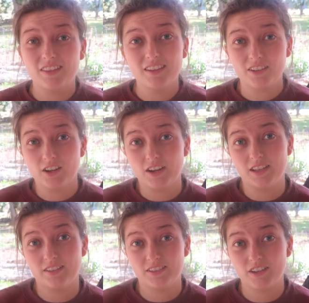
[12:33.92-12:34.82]
This area
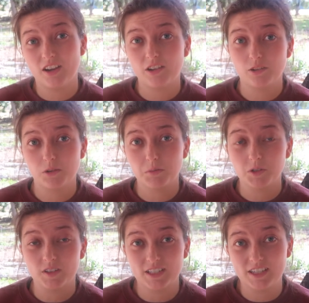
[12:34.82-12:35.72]
is not
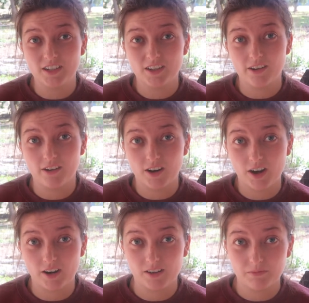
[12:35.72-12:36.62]
normally
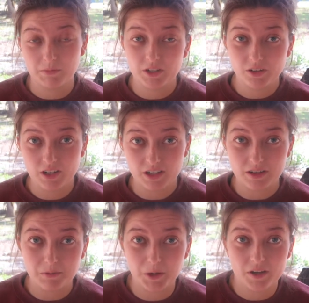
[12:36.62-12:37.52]
our
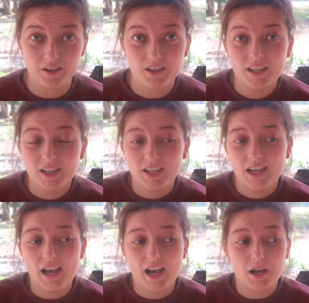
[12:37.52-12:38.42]
maternity ward.
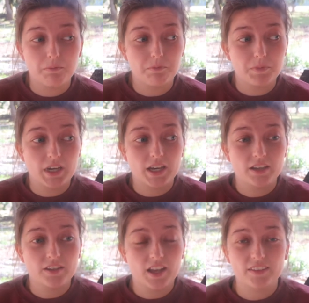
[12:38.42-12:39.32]

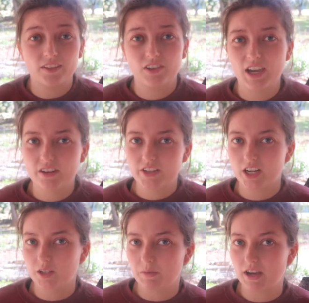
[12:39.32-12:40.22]
But as I've kind of
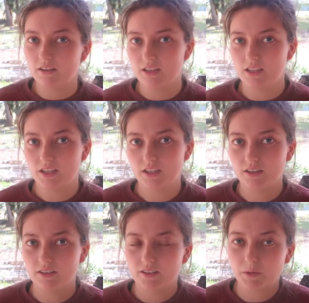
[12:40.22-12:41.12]
talked about
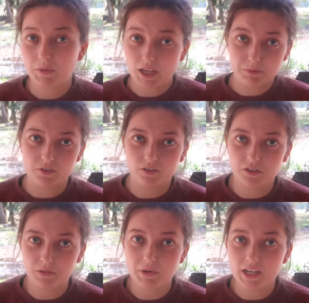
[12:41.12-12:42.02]
in some of the episodes
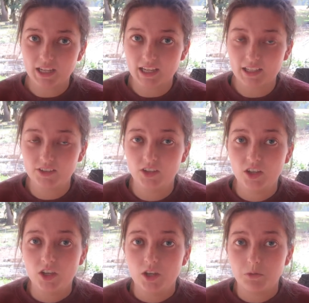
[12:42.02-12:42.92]
of the podcast,
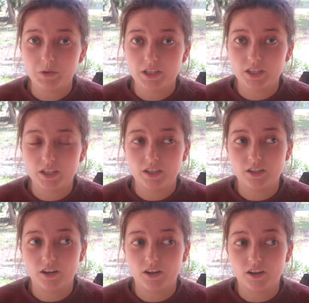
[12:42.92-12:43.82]

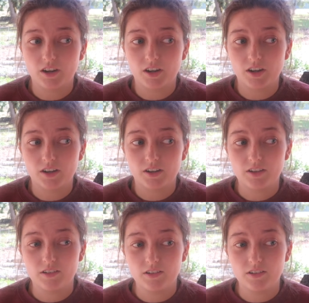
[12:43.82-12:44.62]
we are,